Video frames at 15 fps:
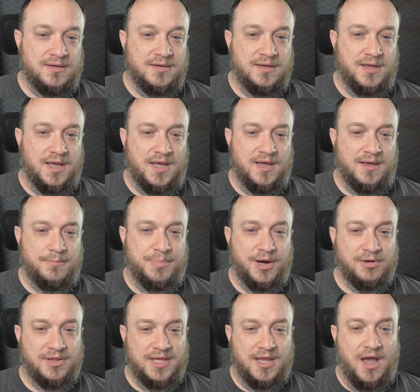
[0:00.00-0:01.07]

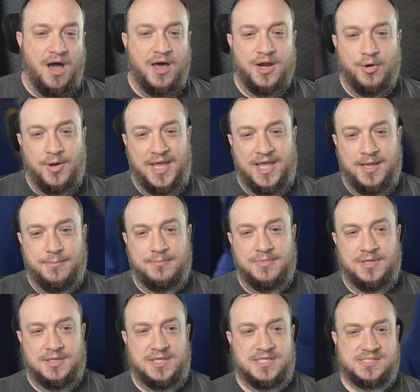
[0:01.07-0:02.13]
Apparently, auto aim
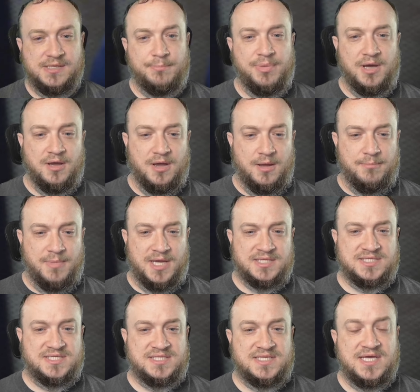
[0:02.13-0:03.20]
is a bug on my
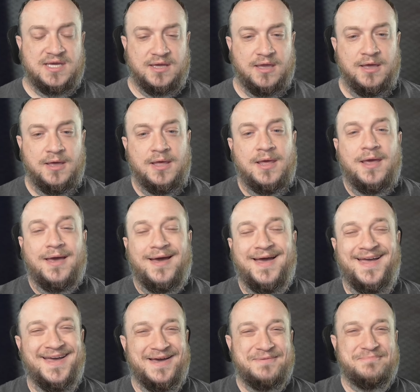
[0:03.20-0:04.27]
stick.
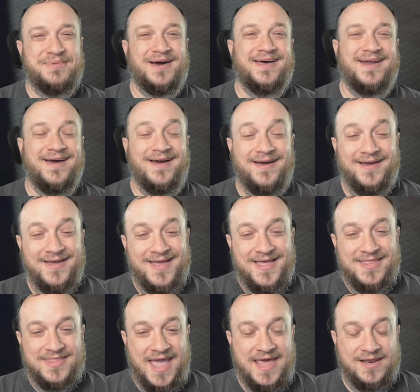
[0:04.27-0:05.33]
But
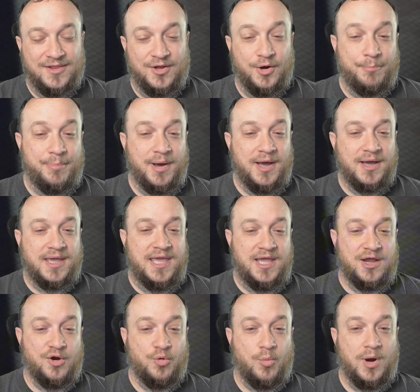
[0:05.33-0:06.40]
they had a little bug
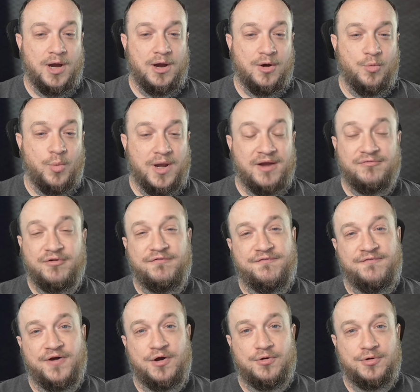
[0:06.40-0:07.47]
here where whatever
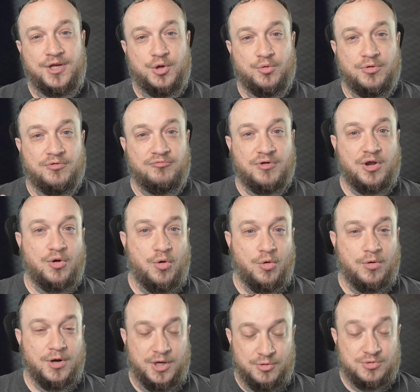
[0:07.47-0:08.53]
phone you
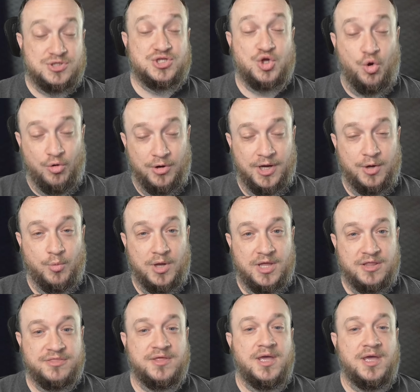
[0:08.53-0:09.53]
were scoring with,